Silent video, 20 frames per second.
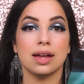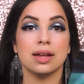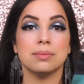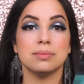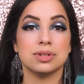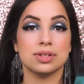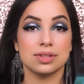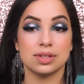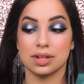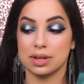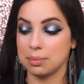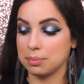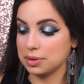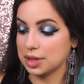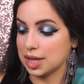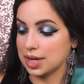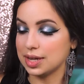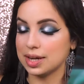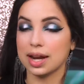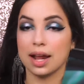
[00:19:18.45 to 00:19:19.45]
I'm just going to
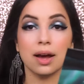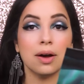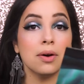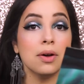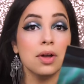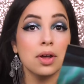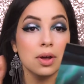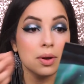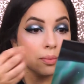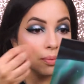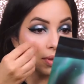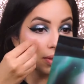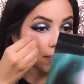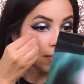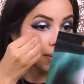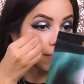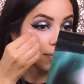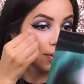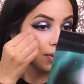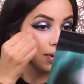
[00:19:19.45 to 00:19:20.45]
blend it out with
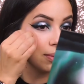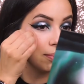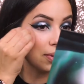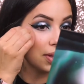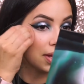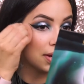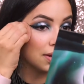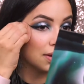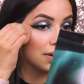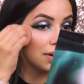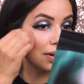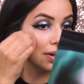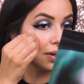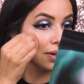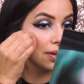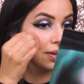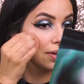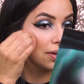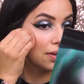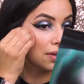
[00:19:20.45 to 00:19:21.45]
my beauty blender.